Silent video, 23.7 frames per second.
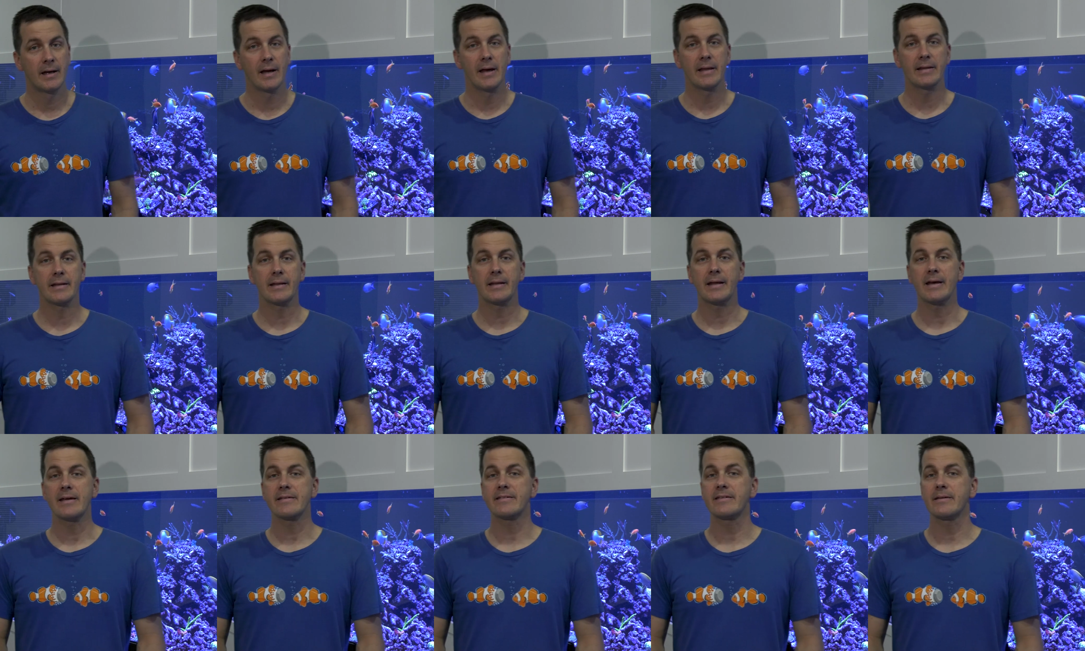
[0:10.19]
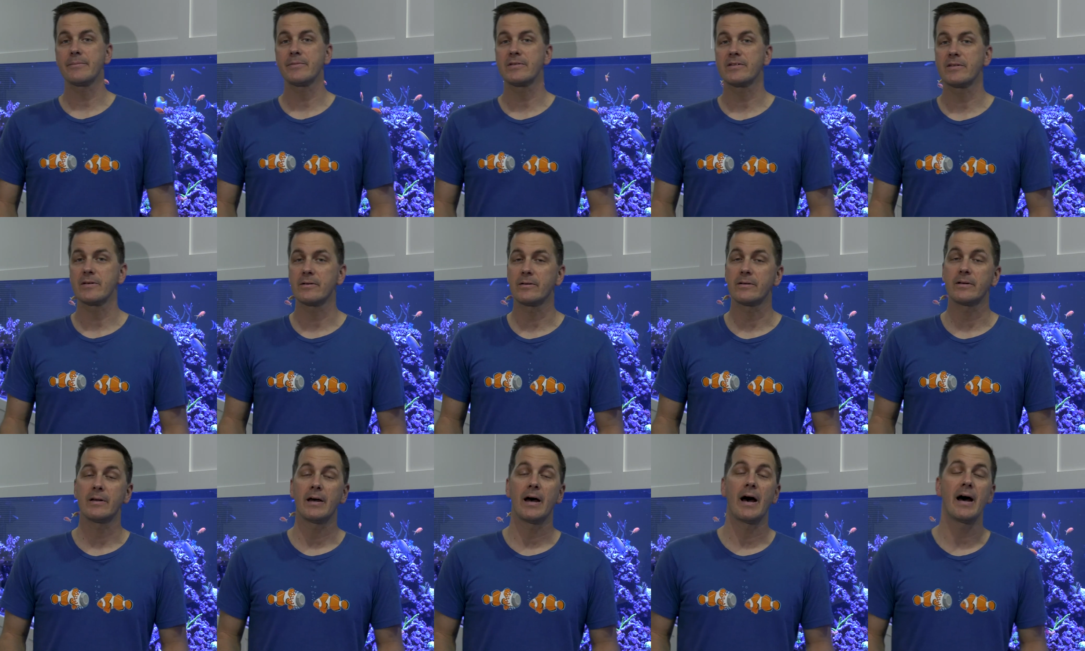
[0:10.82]
In the last
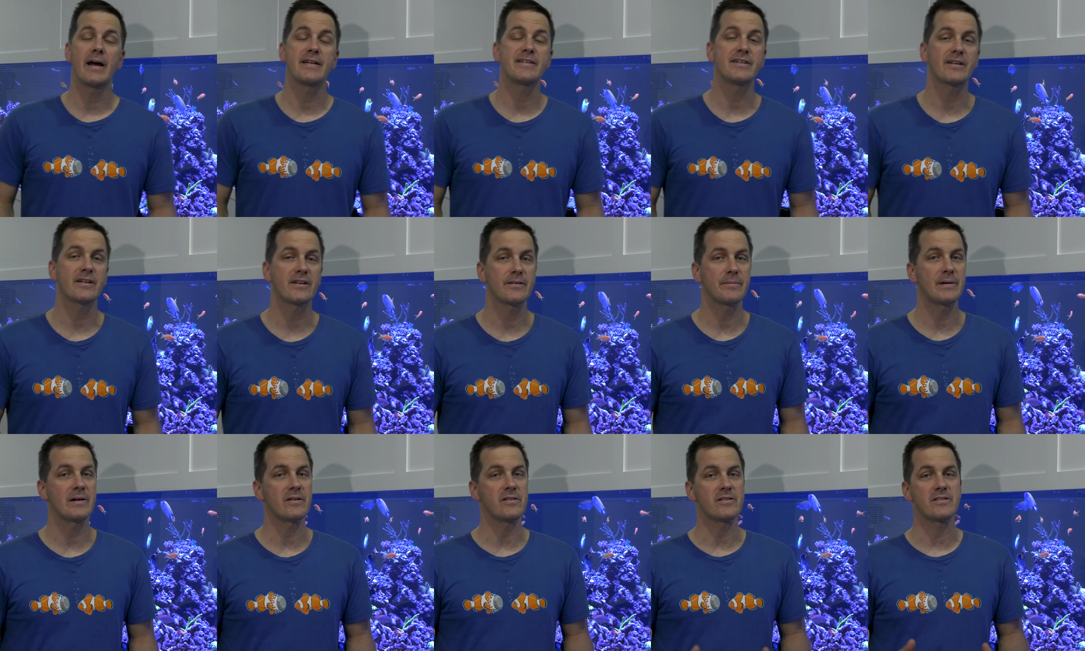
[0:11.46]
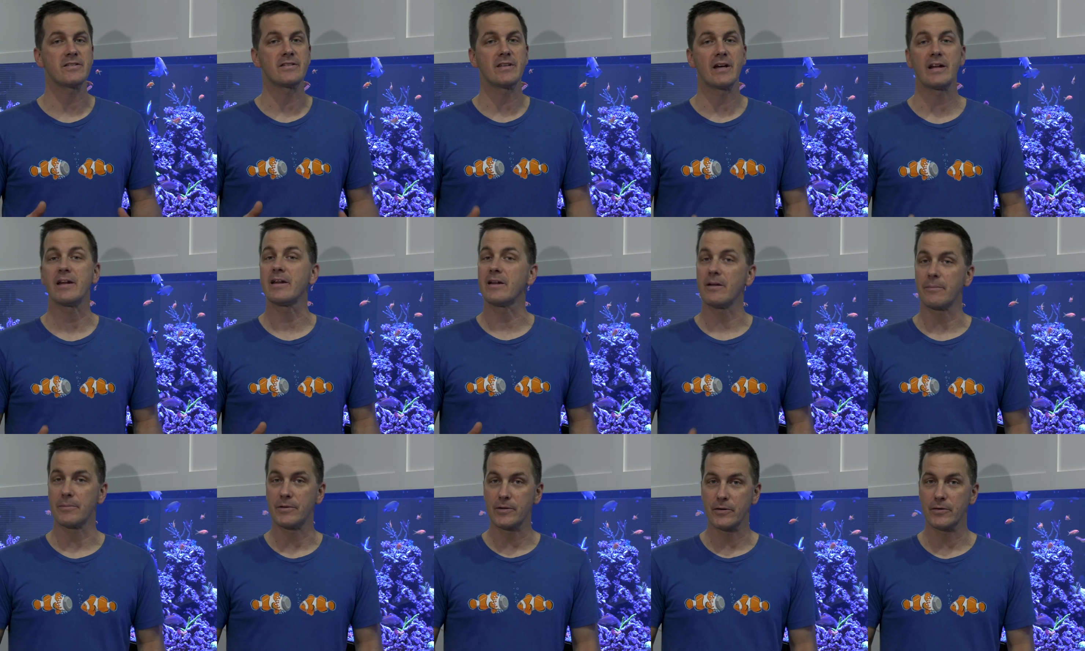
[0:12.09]
episode, I talked about setting
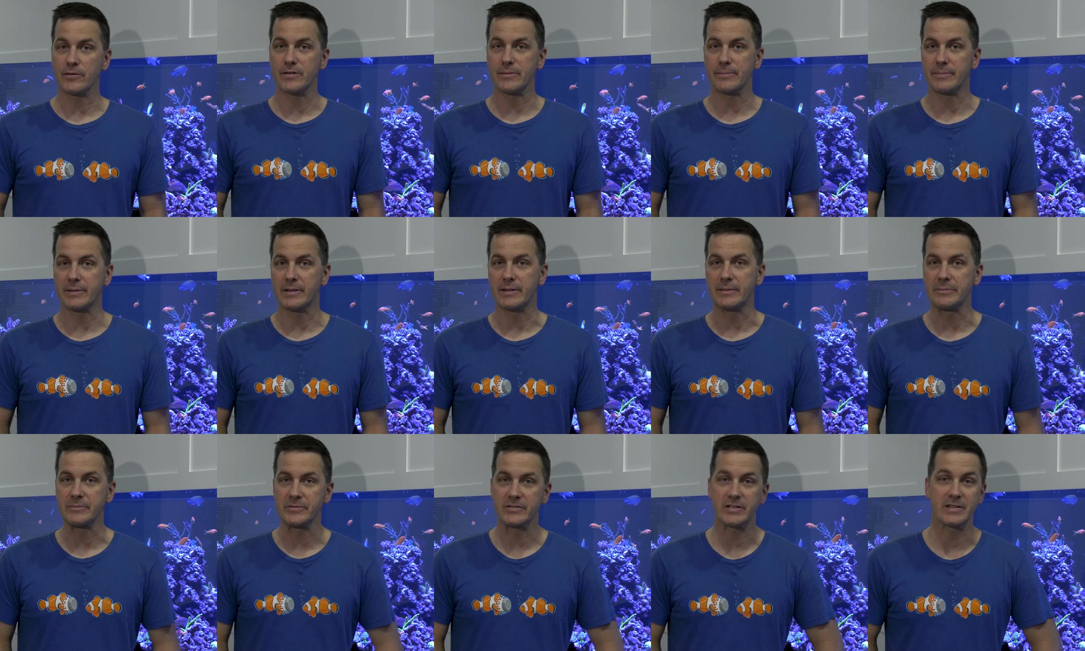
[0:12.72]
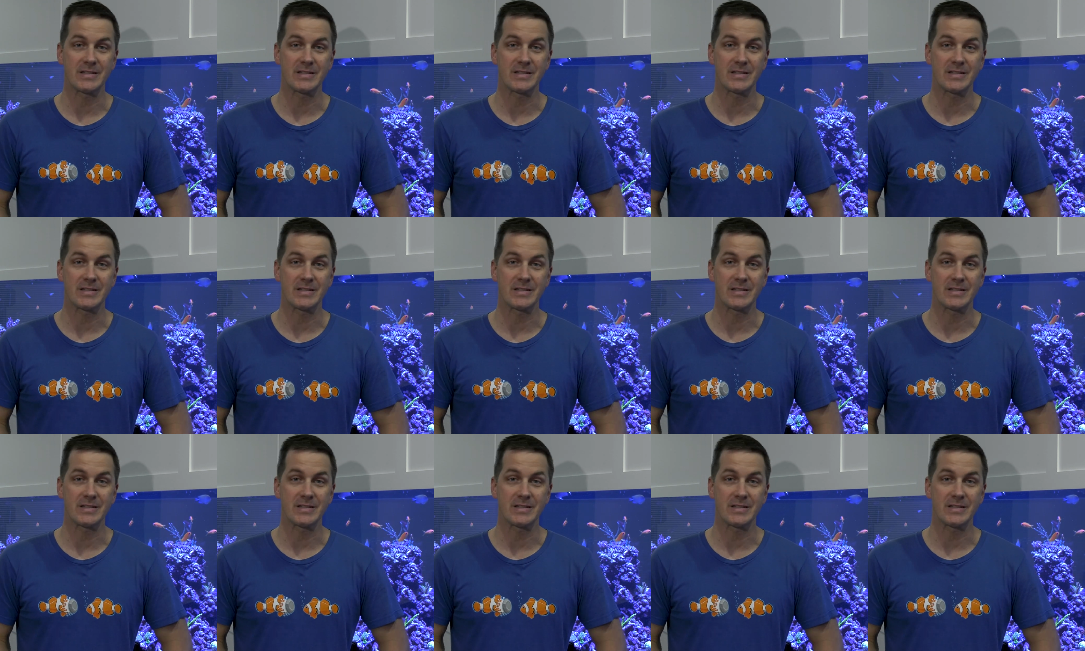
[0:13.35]
up dosing pumps,